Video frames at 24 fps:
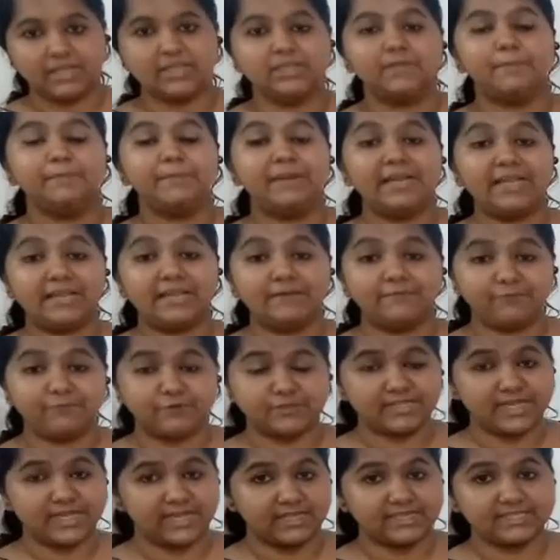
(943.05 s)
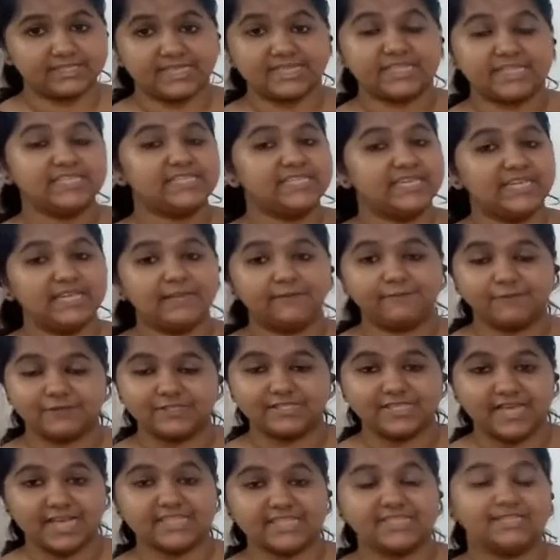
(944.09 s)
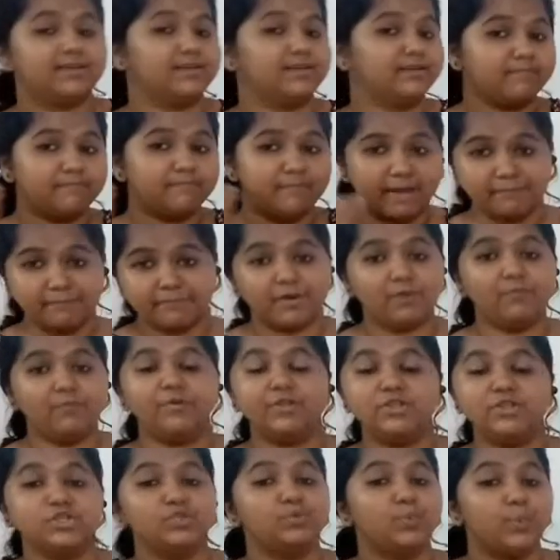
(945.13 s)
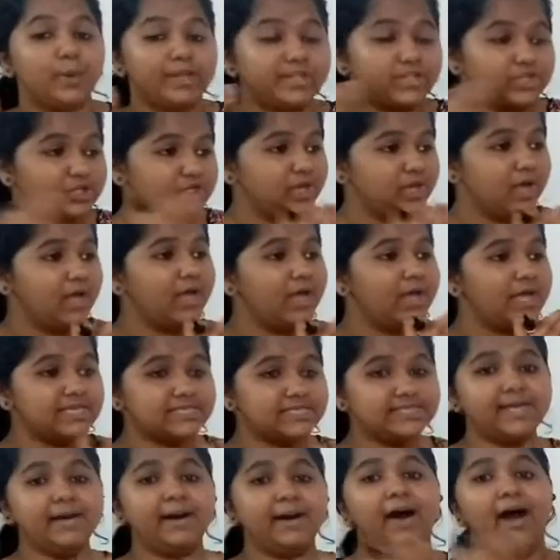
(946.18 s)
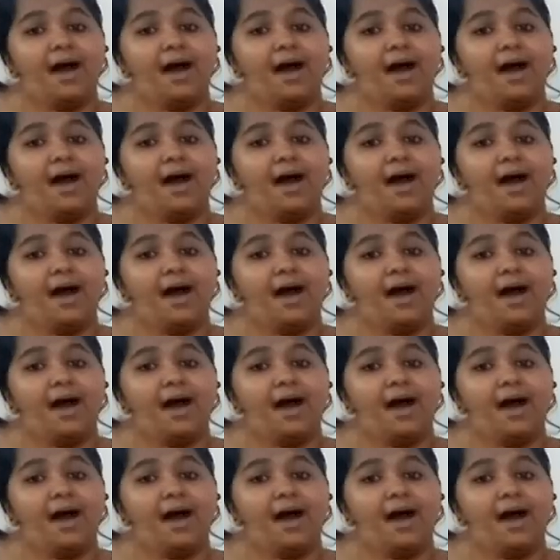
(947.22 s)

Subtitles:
The B lymphocytes and the T lymphocytes remember which is the